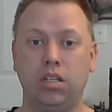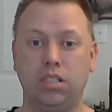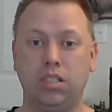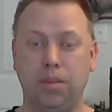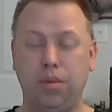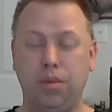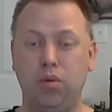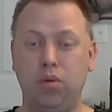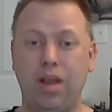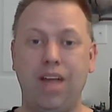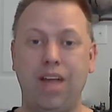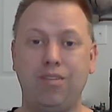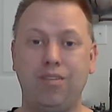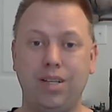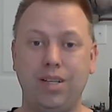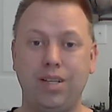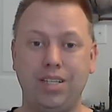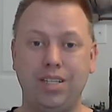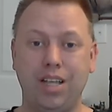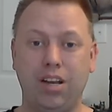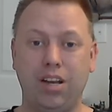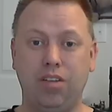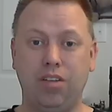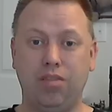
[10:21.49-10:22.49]
somebody would have to
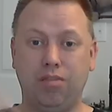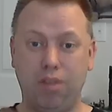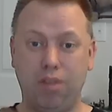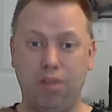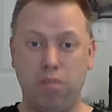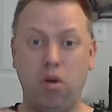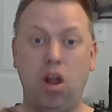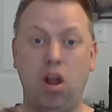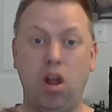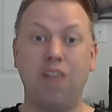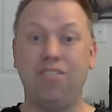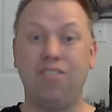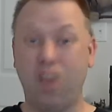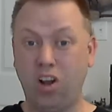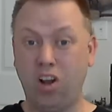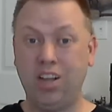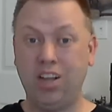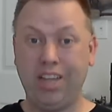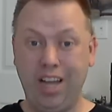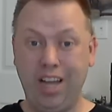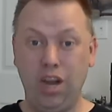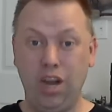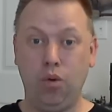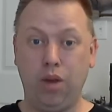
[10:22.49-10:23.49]
be sent from, a
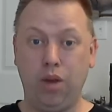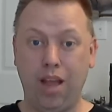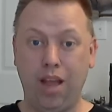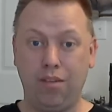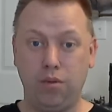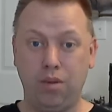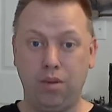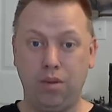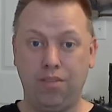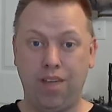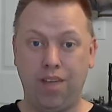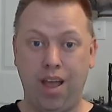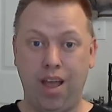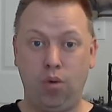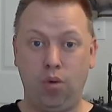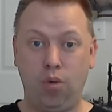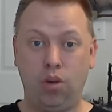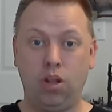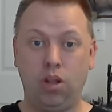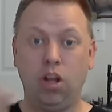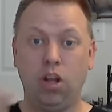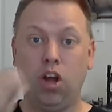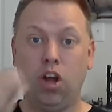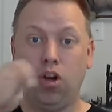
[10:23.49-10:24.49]
volunteer would have to be
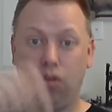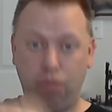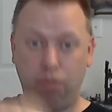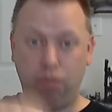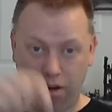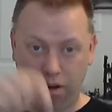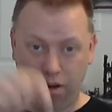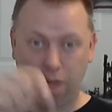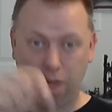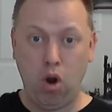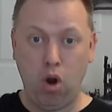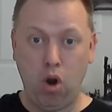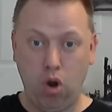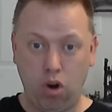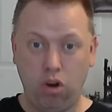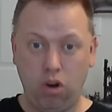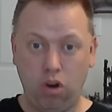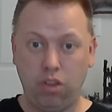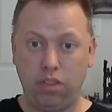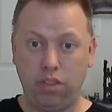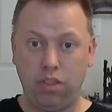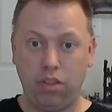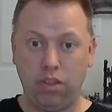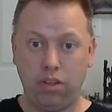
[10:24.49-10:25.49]
found from
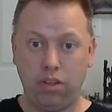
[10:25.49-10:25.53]
Earth